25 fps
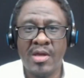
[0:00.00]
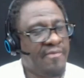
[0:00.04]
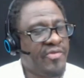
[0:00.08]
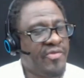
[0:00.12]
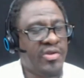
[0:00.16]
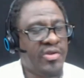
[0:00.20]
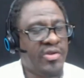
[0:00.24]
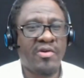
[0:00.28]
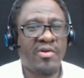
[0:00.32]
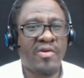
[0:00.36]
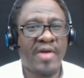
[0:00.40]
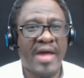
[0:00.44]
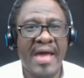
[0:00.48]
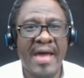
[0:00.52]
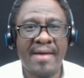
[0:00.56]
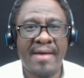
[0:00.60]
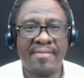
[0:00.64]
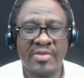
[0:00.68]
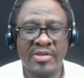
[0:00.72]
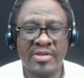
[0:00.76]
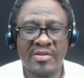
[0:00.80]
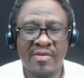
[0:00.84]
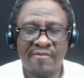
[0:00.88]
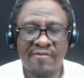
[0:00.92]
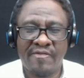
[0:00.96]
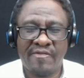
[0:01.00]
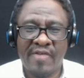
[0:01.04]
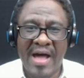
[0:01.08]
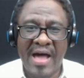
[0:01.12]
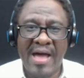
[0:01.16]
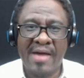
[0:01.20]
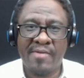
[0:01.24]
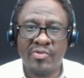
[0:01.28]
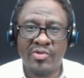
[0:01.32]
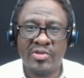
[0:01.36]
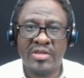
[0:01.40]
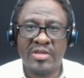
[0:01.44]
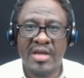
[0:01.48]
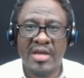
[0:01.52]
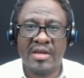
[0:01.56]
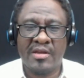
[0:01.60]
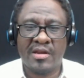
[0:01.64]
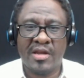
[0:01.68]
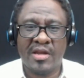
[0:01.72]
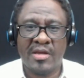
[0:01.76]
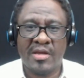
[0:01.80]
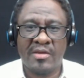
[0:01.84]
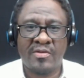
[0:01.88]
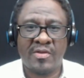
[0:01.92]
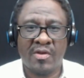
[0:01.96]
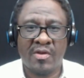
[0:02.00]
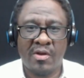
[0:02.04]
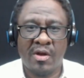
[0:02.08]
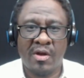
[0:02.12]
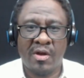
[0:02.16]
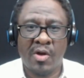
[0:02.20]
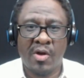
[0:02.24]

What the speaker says: If you don't have the survival techniques